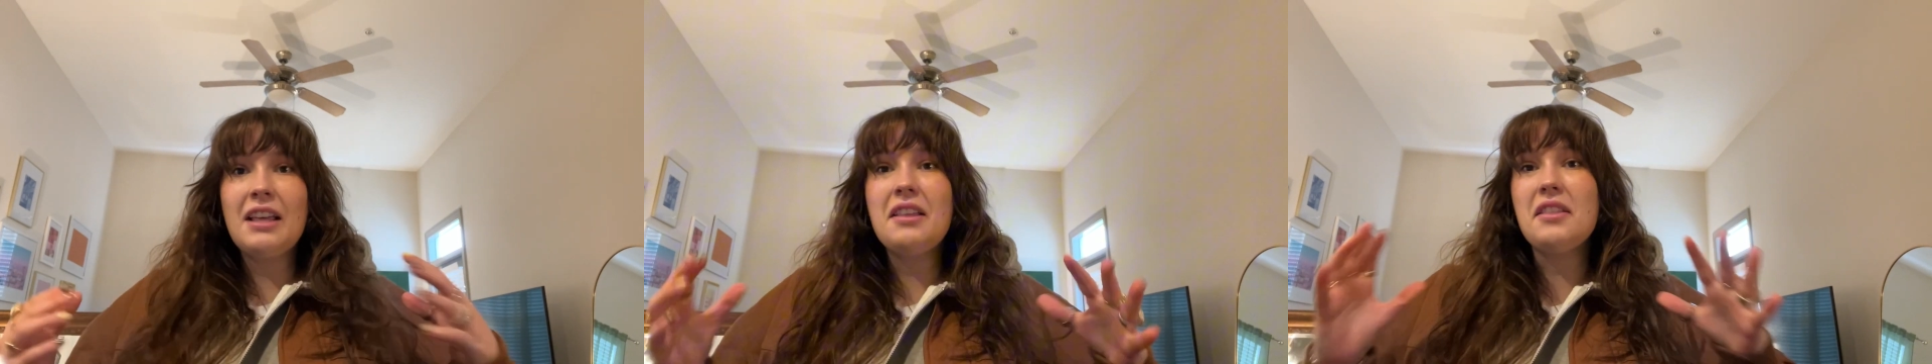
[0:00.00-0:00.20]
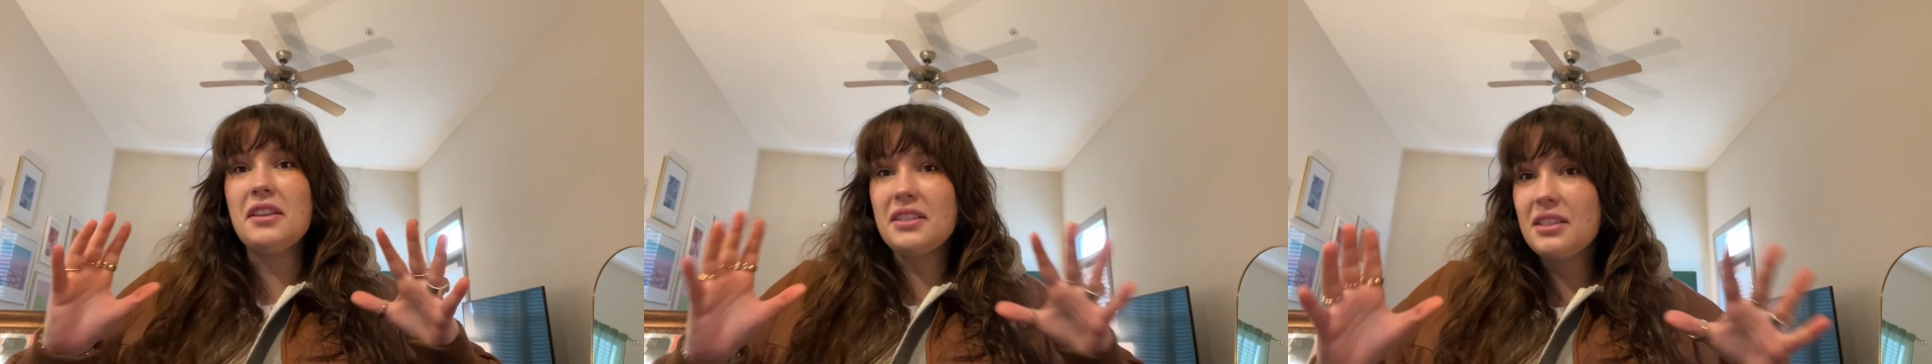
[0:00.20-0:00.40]

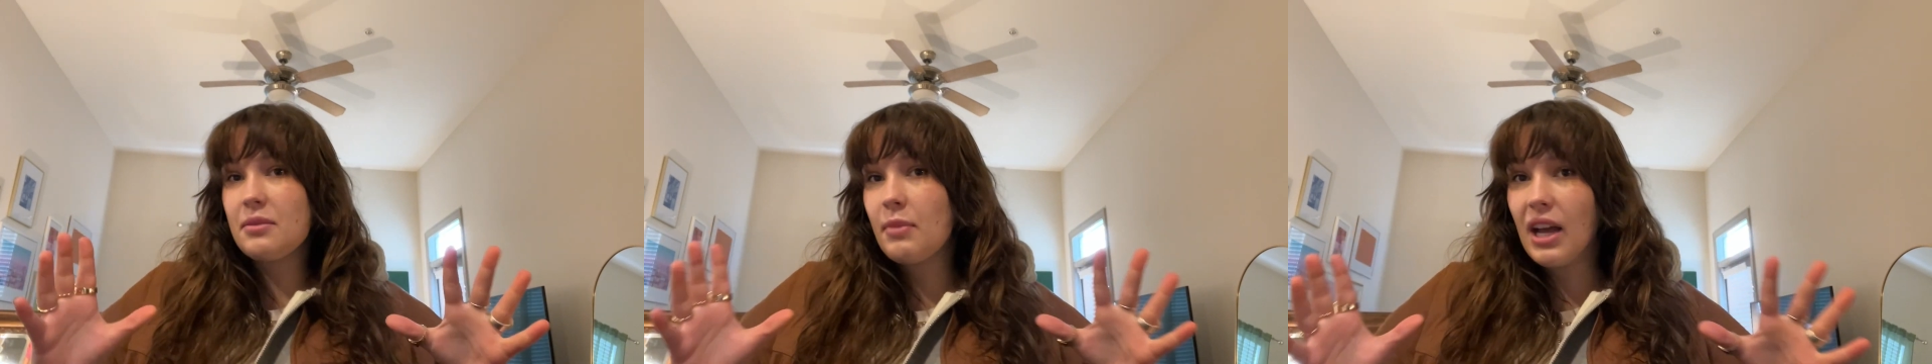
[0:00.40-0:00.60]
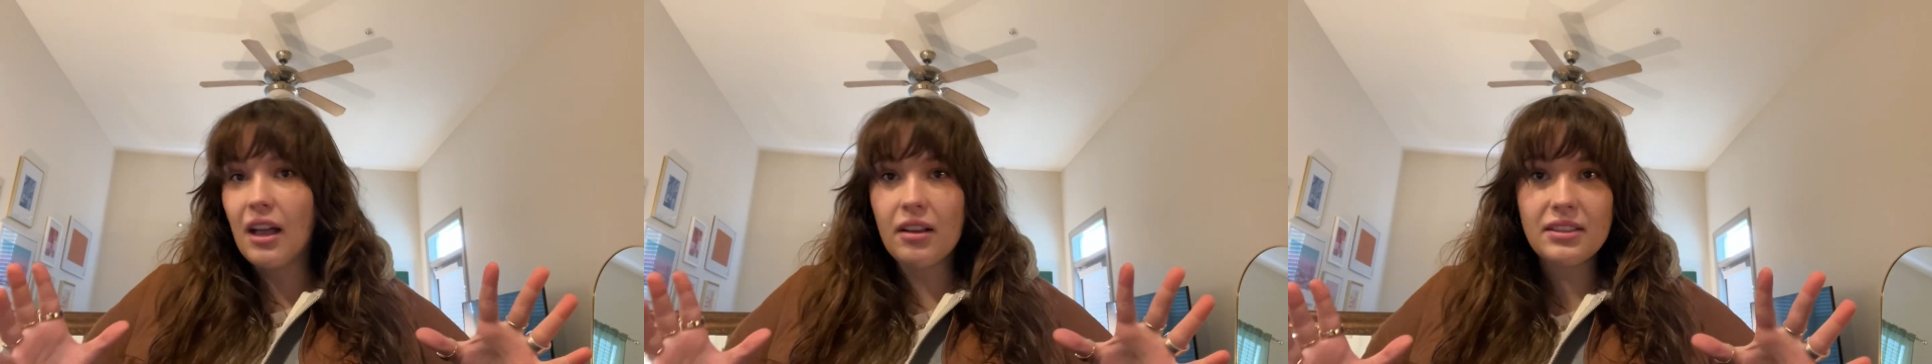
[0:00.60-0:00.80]
the
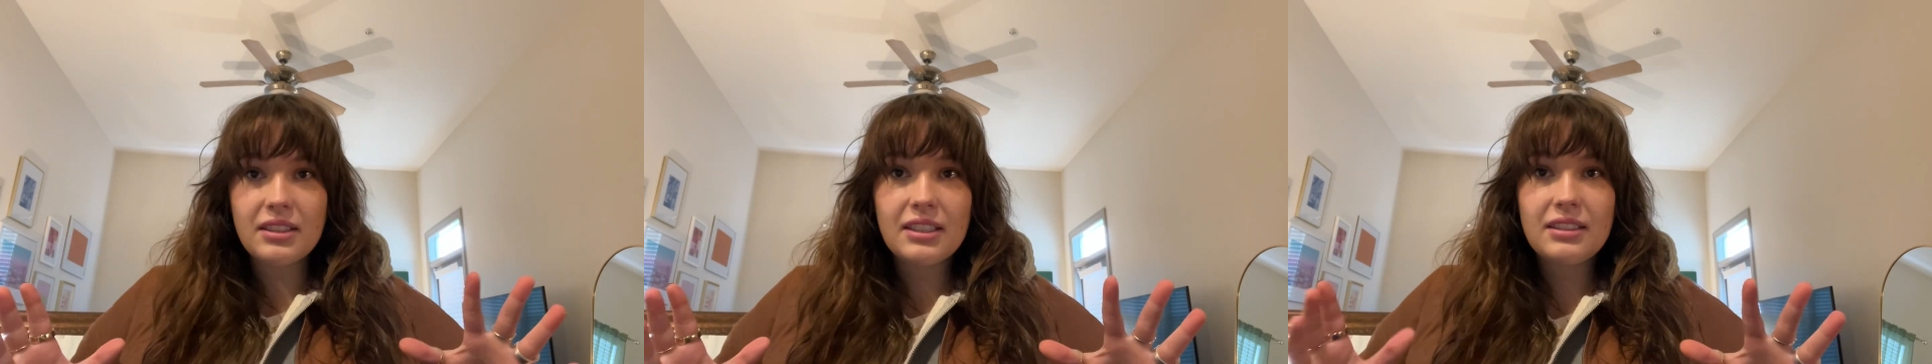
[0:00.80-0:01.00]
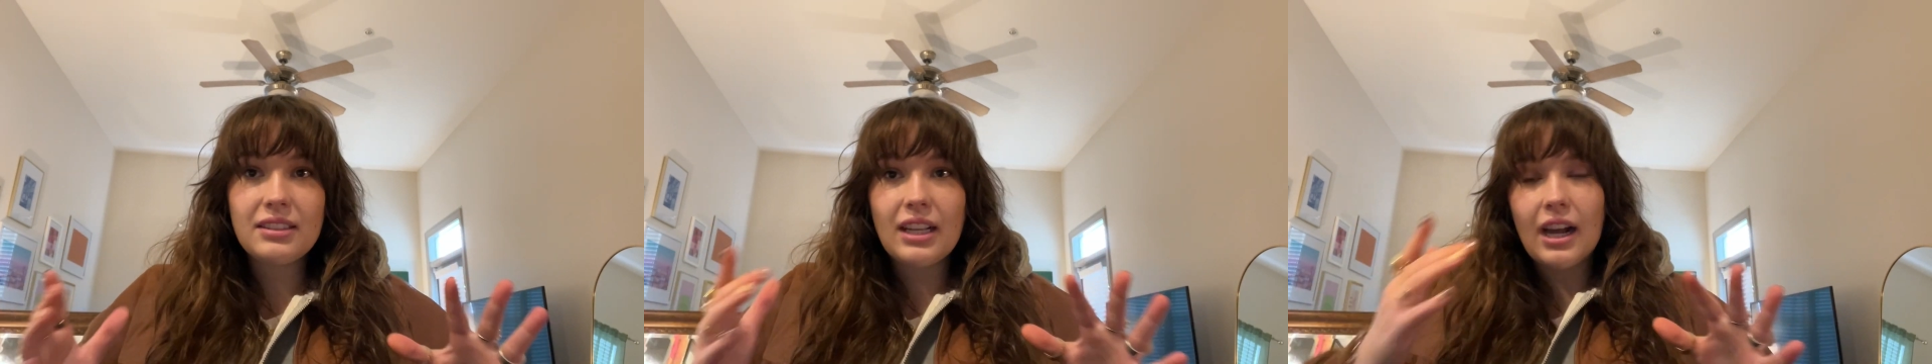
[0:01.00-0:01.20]
smell's
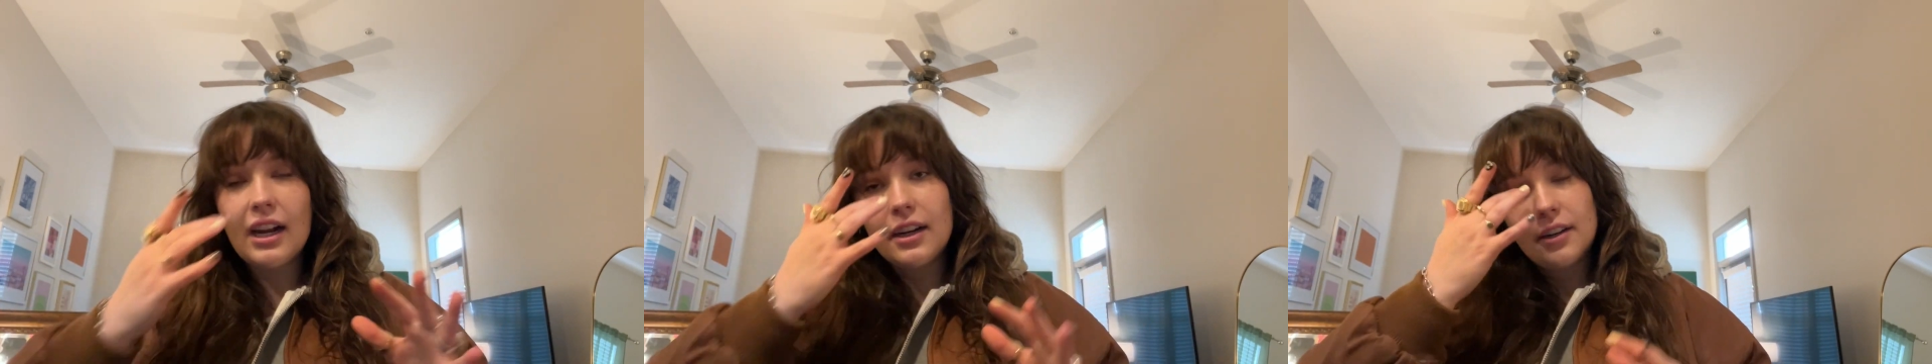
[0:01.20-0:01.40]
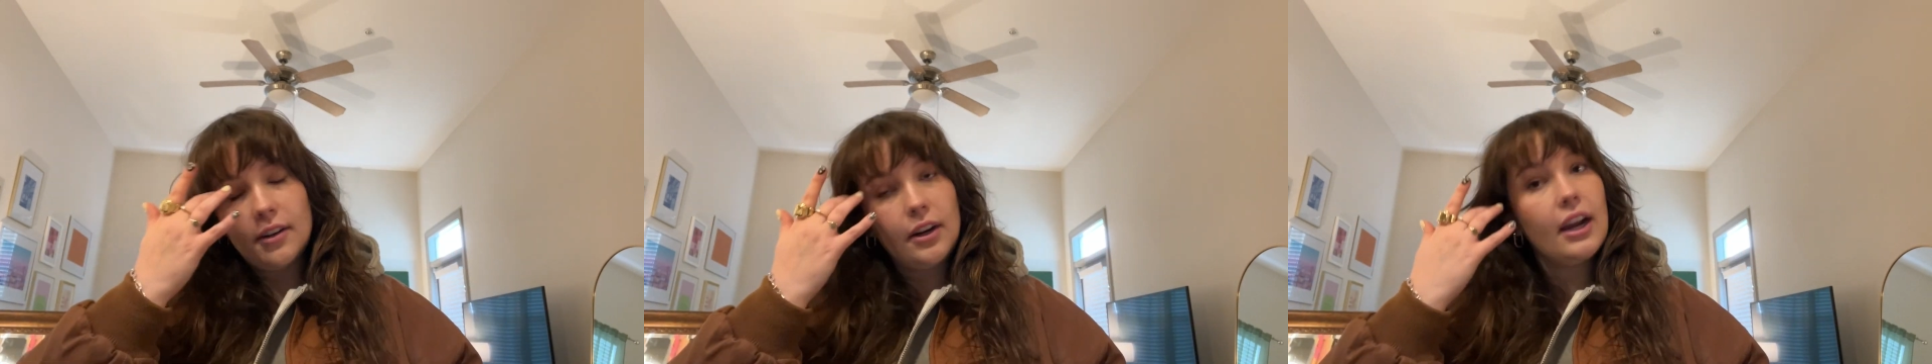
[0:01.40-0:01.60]

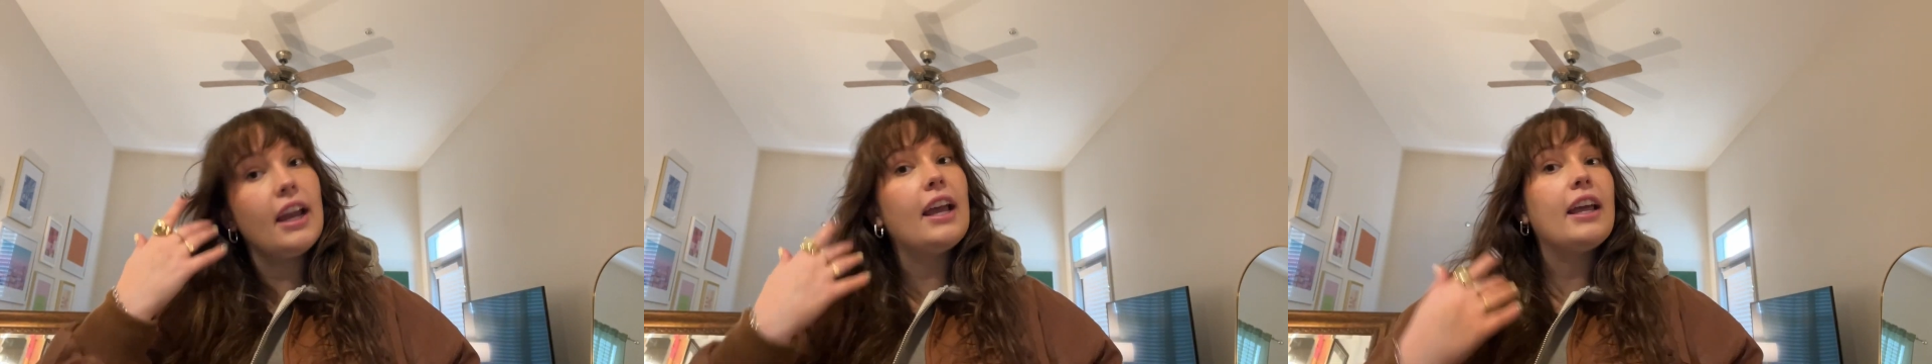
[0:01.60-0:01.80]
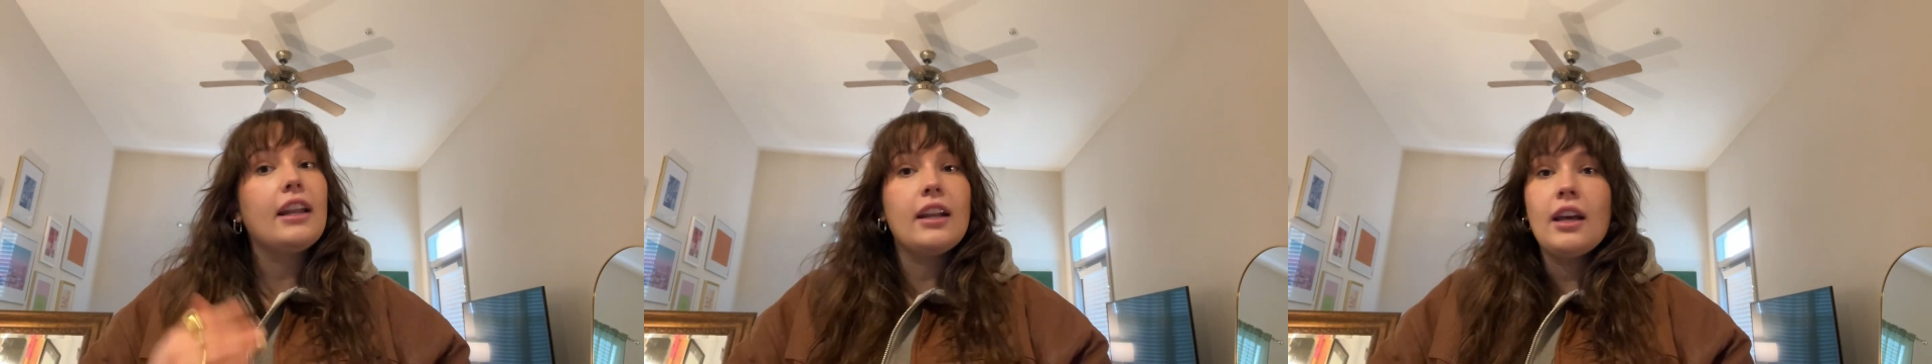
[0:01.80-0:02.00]
not
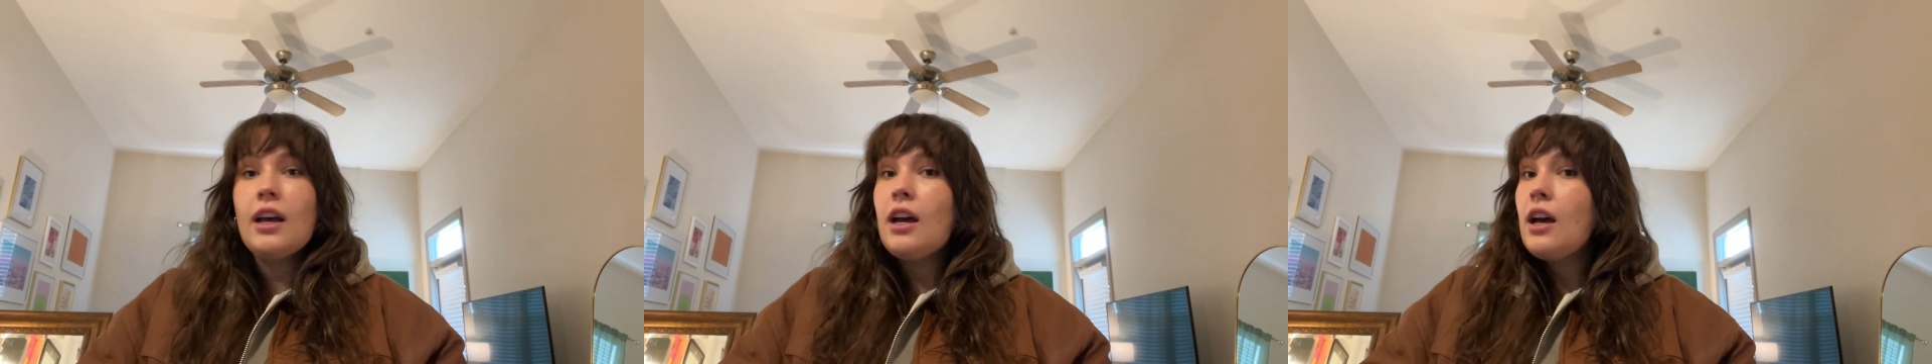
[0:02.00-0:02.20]
great.